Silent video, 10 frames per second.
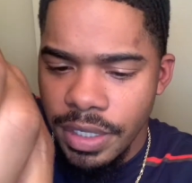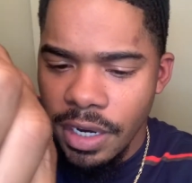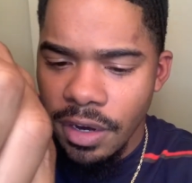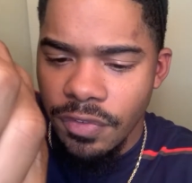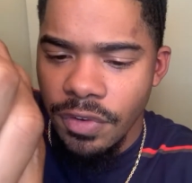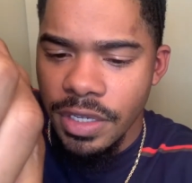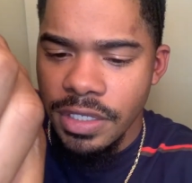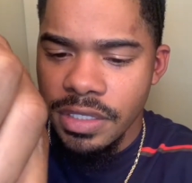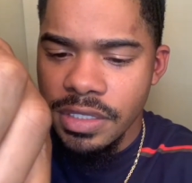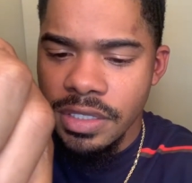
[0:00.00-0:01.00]
careful,
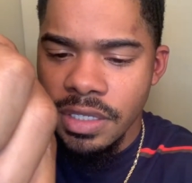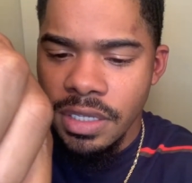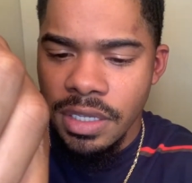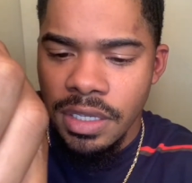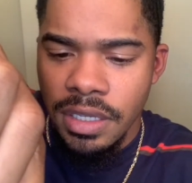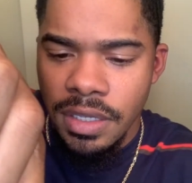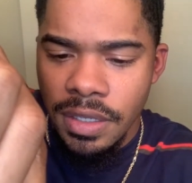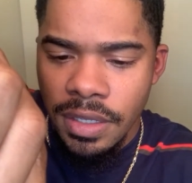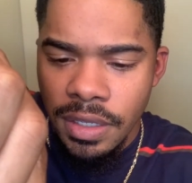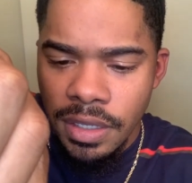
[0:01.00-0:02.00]
because
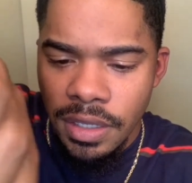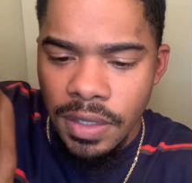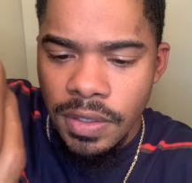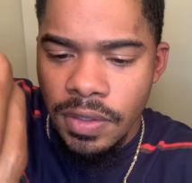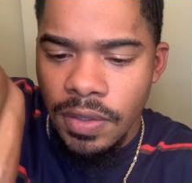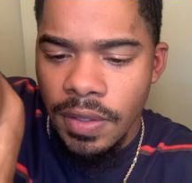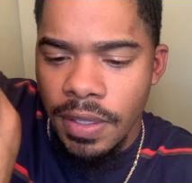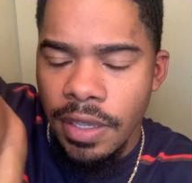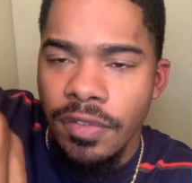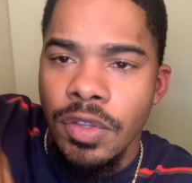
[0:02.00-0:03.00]

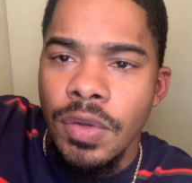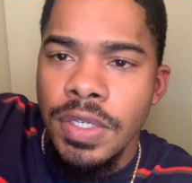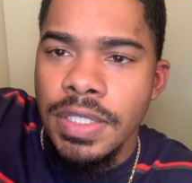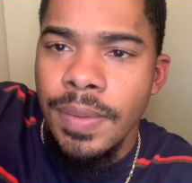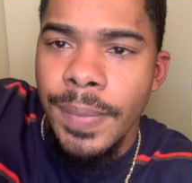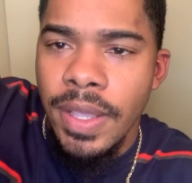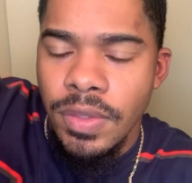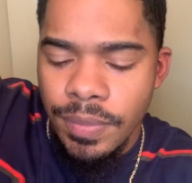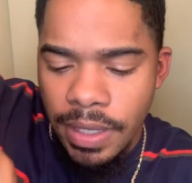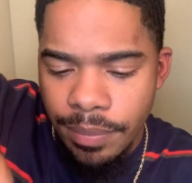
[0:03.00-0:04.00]
if you're doing this in the
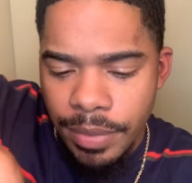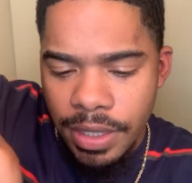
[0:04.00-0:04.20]
bathroom like me,